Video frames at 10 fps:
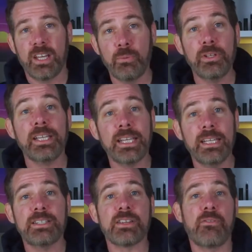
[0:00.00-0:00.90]
It really
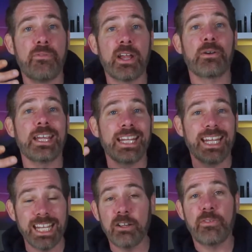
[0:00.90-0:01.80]
is a very
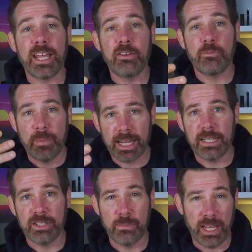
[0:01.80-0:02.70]
innovative mechanism.